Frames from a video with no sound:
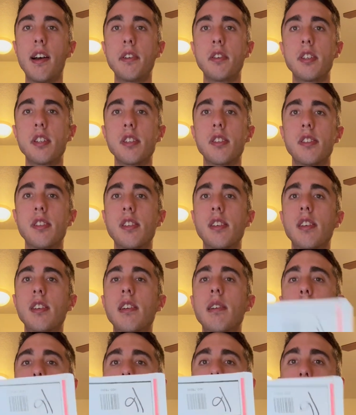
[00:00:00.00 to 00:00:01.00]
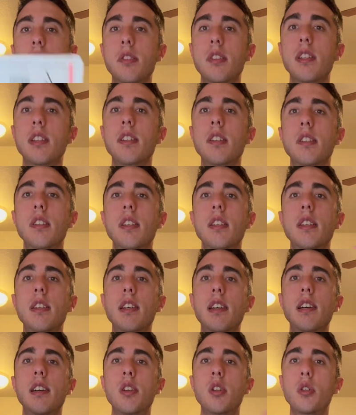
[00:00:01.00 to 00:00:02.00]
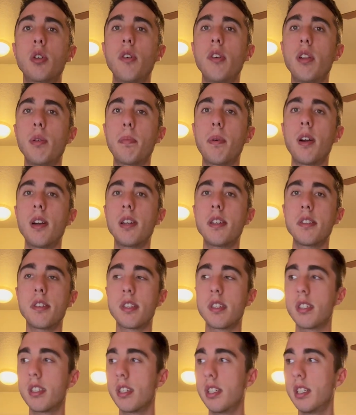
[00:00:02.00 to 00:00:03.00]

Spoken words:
just unbox these and show you the parts.